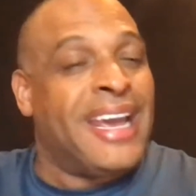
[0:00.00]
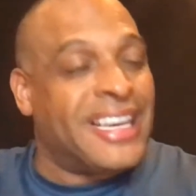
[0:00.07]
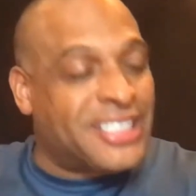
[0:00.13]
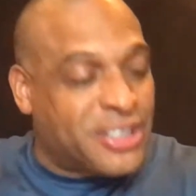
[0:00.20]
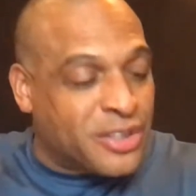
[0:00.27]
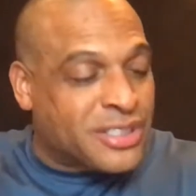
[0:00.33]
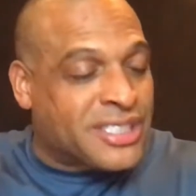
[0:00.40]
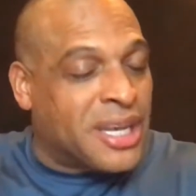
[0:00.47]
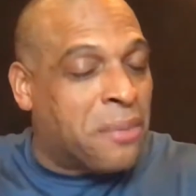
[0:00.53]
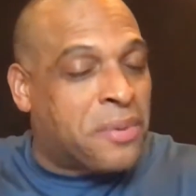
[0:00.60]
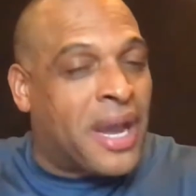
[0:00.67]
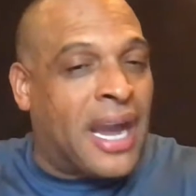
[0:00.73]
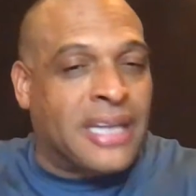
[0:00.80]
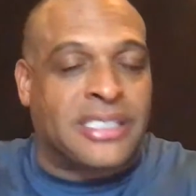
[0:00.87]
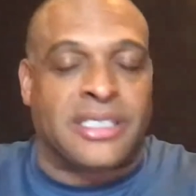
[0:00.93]
It's your
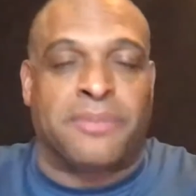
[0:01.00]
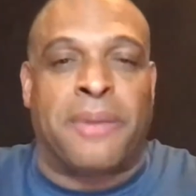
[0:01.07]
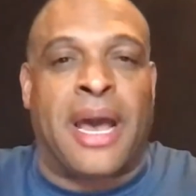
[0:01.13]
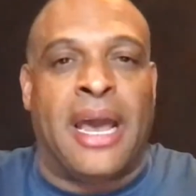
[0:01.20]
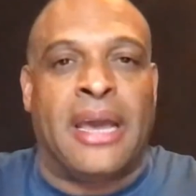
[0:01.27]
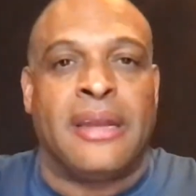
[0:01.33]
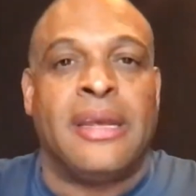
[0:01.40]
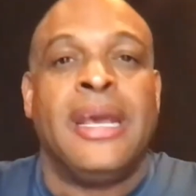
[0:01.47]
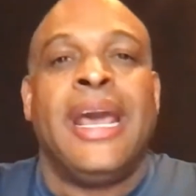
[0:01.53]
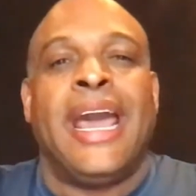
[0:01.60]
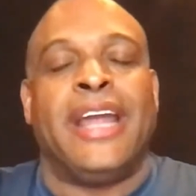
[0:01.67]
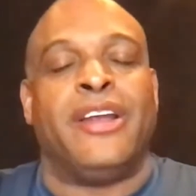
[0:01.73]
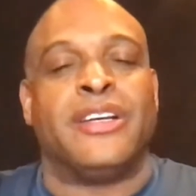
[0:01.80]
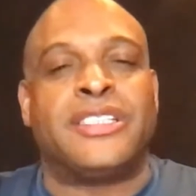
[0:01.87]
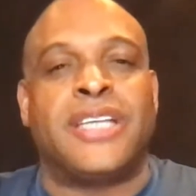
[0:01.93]
subconscious mind.
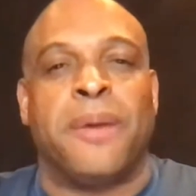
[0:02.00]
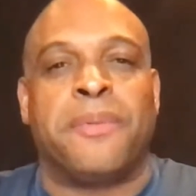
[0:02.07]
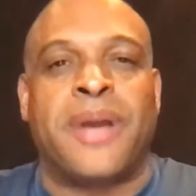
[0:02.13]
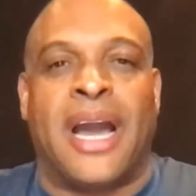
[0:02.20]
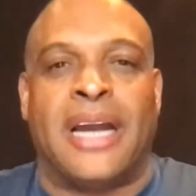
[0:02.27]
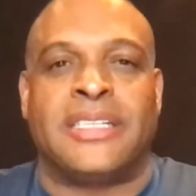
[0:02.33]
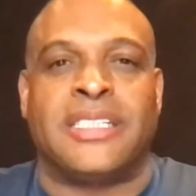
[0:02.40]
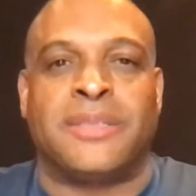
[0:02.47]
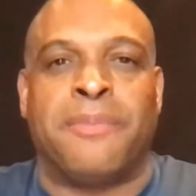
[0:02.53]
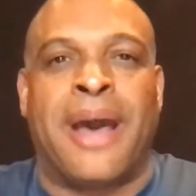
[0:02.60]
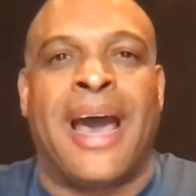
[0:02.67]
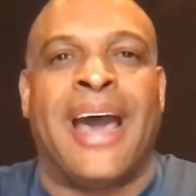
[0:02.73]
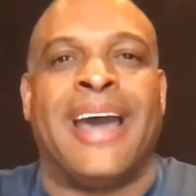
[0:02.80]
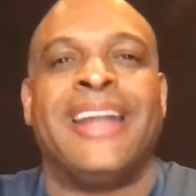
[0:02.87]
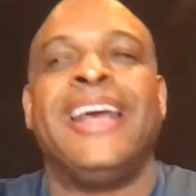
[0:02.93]
And your subconscious
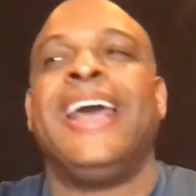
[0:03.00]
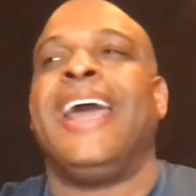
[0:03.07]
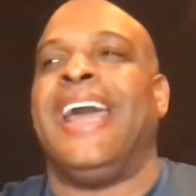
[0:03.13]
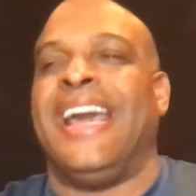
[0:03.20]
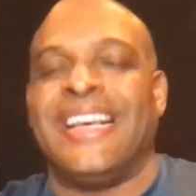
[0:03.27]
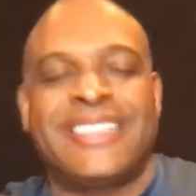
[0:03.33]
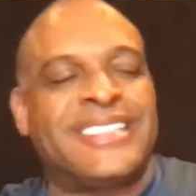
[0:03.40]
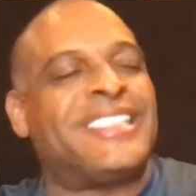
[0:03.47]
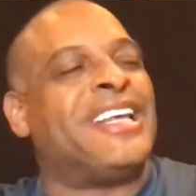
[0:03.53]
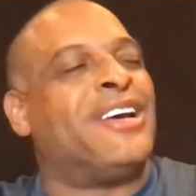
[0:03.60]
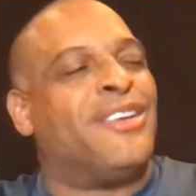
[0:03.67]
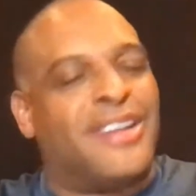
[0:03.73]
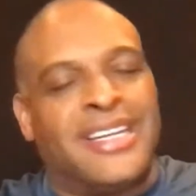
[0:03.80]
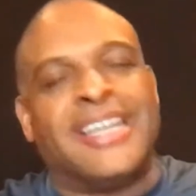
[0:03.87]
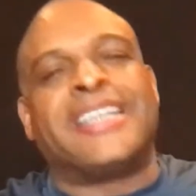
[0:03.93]
mind is
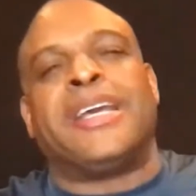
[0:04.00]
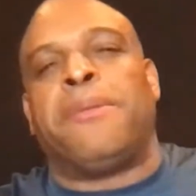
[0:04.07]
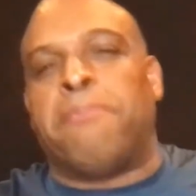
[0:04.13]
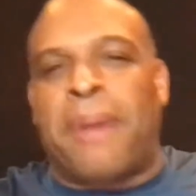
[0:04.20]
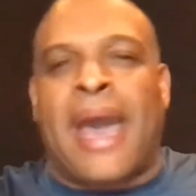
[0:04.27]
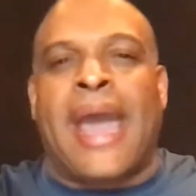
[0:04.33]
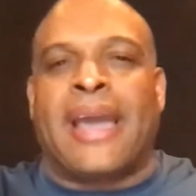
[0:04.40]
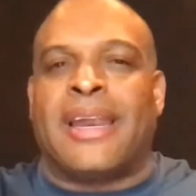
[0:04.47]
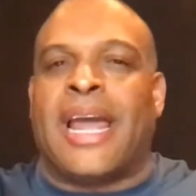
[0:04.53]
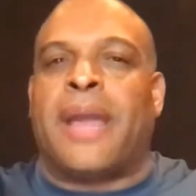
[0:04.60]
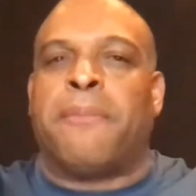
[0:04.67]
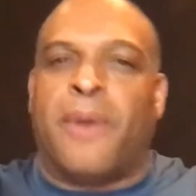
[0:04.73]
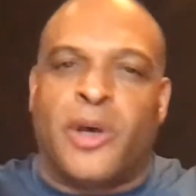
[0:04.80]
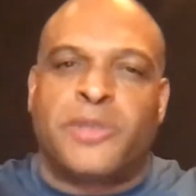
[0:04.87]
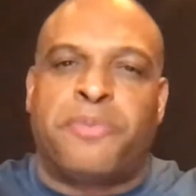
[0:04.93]
still looking back,
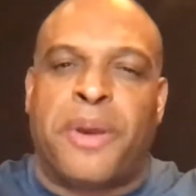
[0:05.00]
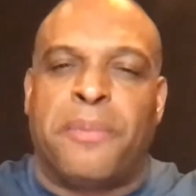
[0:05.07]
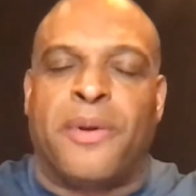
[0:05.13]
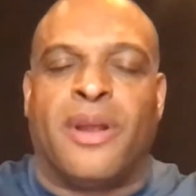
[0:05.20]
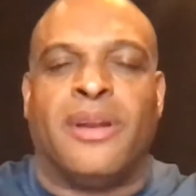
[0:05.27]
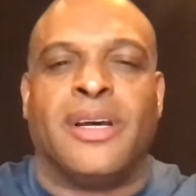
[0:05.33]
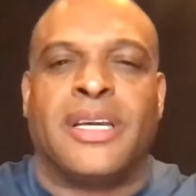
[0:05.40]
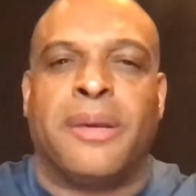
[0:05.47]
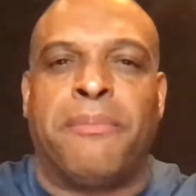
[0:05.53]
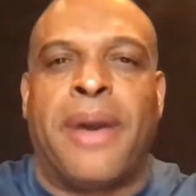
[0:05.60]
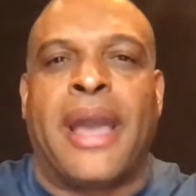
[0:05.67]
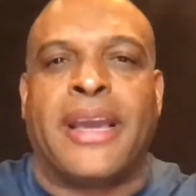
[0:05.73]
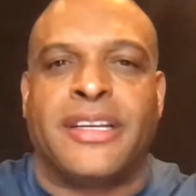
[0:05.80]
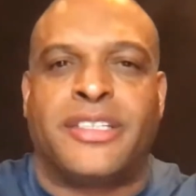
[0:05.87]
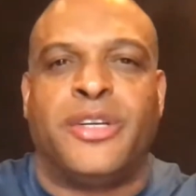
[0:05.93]
like most people are looking
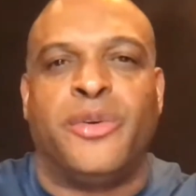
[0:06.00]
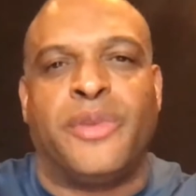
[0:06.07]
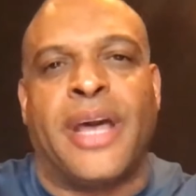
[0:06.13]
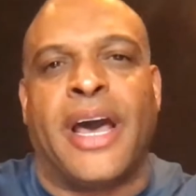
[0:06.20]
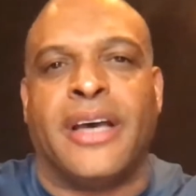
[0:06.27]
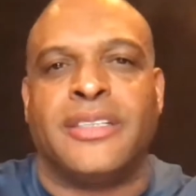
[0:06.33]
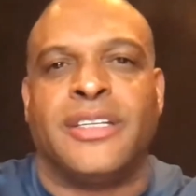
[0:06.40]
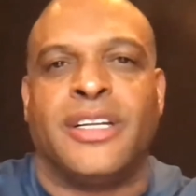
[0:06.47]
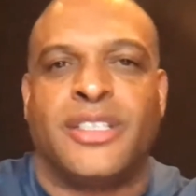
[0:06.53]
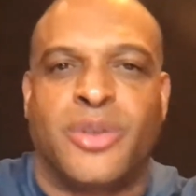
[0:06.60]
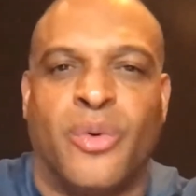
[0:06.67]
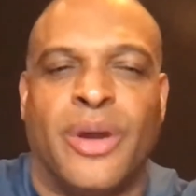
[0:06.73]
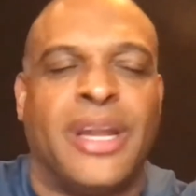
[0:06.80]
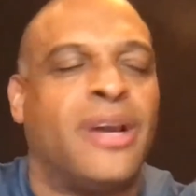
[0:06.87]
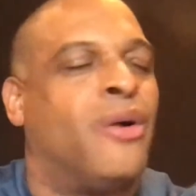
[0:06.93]
back at
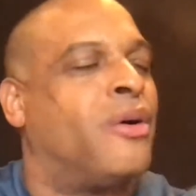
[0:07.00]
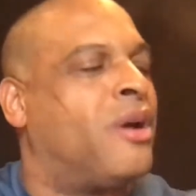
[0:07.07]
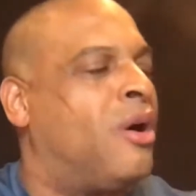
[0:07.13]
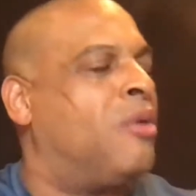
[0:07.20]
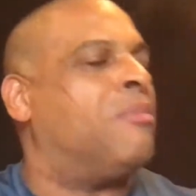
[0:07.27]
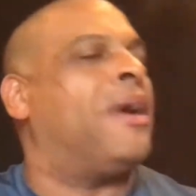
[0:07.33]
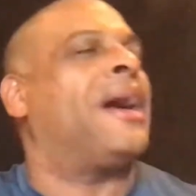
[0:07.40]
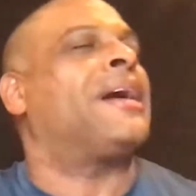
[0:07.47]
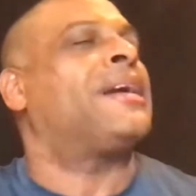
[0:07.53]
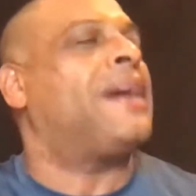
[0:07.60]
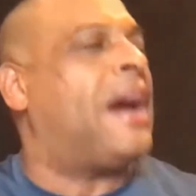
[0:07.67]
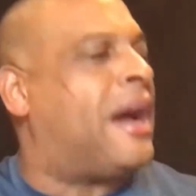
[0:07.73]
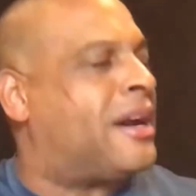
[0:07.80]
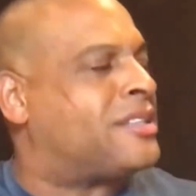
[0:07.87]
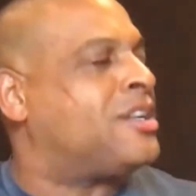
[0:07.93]
2020 going, oh my
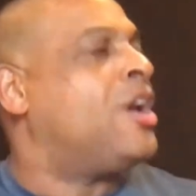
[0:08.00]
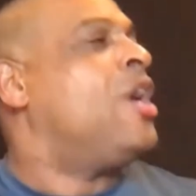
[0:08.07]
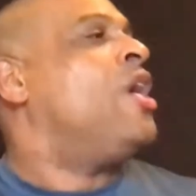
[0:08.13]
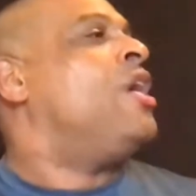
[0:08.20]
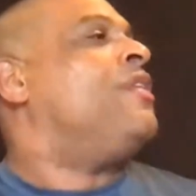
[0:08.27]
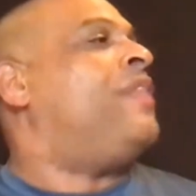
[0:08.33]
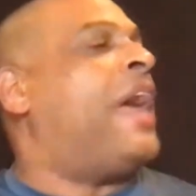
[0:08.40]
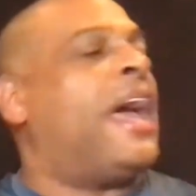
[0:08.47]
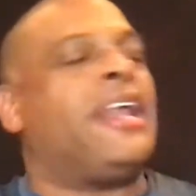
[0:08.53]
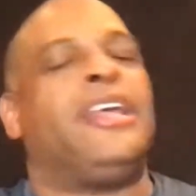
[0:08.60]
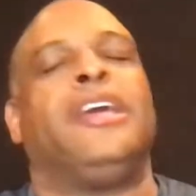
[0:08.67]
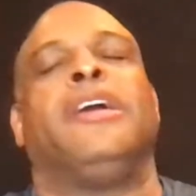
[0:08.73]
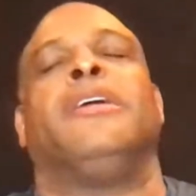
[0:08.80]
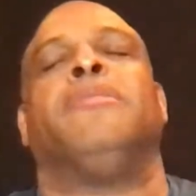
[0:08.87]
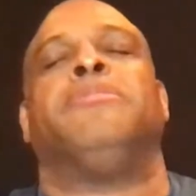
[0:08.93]
gosh, that
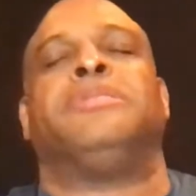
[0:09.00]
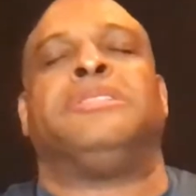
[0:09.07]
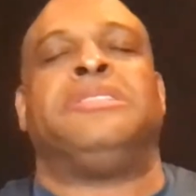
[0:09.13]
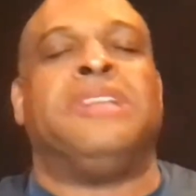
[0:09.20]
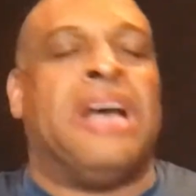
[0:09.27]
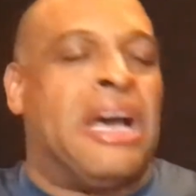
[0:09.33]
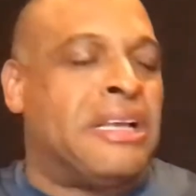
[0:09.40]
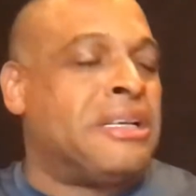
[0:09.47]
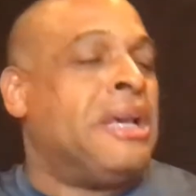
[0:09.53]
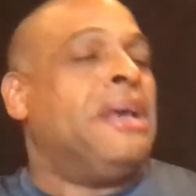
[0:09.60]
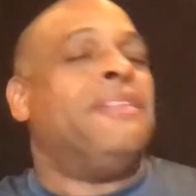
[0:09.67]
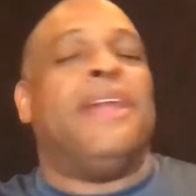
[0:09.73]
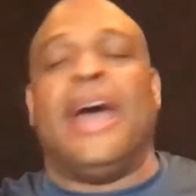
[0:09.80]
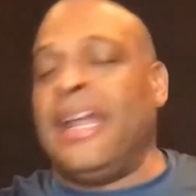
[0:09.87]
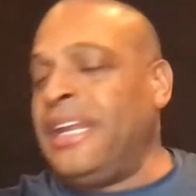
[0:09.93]
year was nuts.
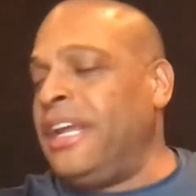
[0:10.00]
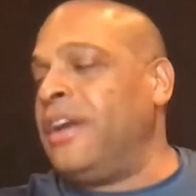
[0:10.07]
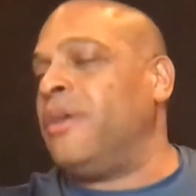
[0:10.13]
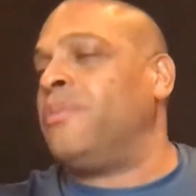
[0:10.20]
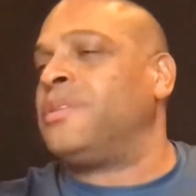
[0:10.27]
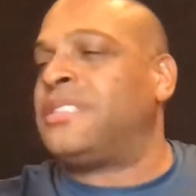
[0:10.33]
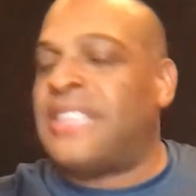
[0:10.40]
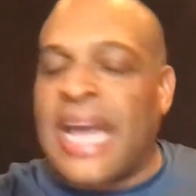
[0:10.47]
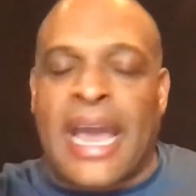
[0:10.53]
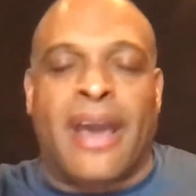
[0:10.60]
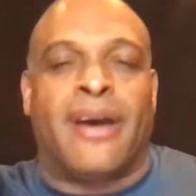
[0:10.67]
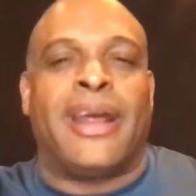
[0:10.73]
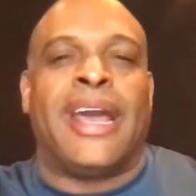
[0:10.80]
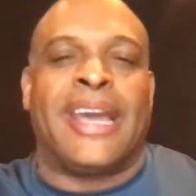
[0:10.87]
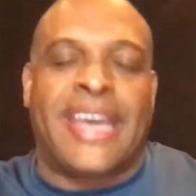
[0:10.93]
That year was
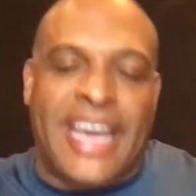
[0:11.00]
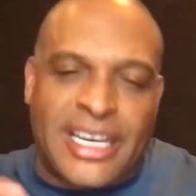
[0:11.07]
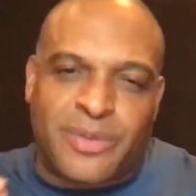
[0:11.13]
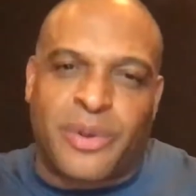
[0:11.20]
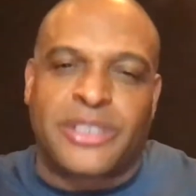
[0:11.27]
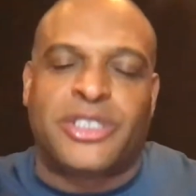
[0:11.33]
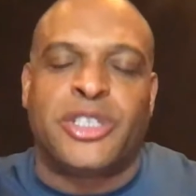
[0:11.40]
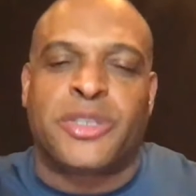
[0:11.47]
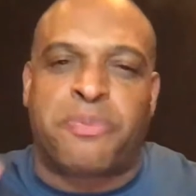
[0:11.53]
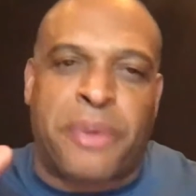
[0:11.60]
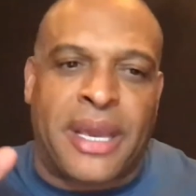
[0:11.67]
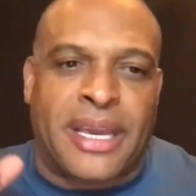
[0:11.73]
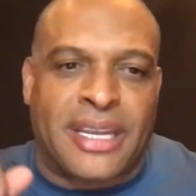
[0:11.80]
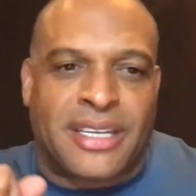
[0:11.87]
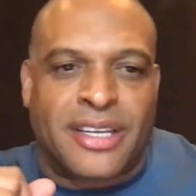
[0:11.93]
down. And guess what you're
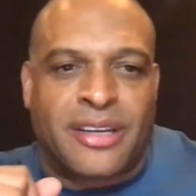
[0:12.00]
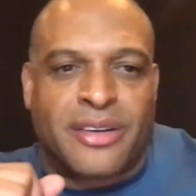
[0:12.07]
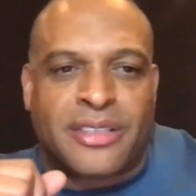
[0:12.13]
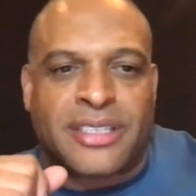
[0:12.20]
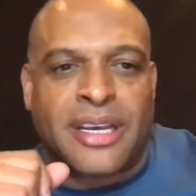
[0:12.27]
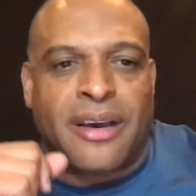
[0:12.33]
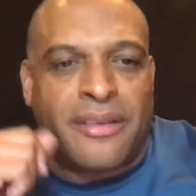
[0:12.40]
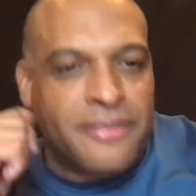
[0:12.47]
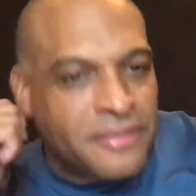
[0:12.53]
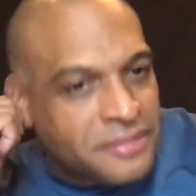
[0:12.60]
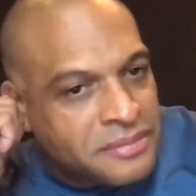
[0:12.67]
speaking to yourself?